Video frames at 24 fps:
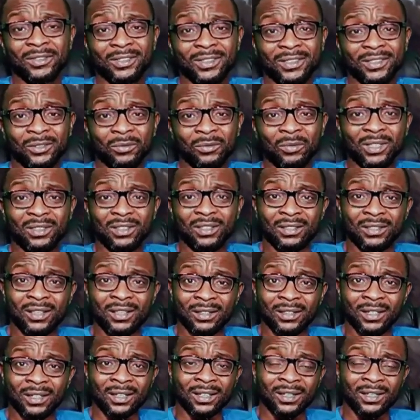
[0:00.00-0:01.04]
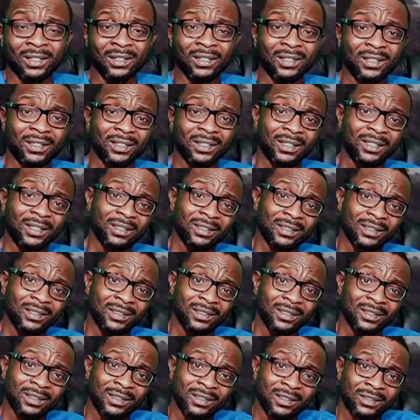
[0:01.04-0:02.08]
It is a
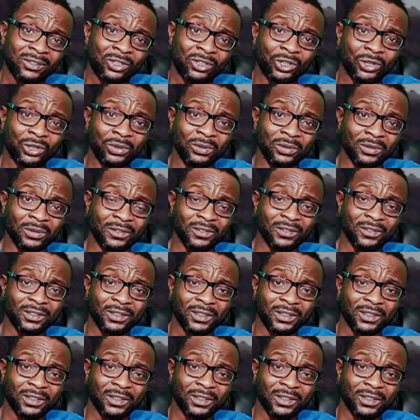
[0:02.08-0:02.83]
truth.